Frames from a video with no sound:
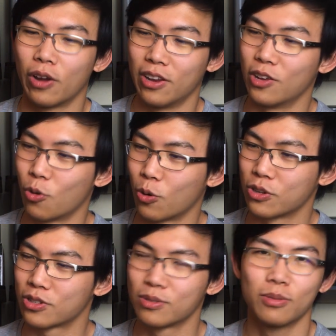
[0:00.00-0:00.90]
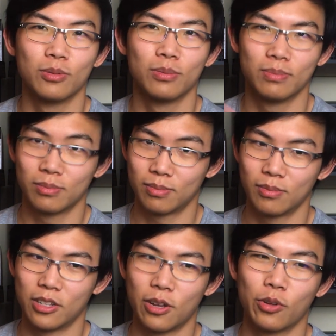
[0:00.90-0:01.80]
eighty cores.
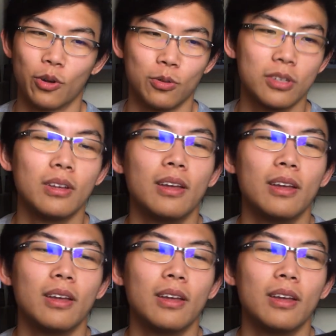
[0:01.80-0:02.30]
That's how it goes.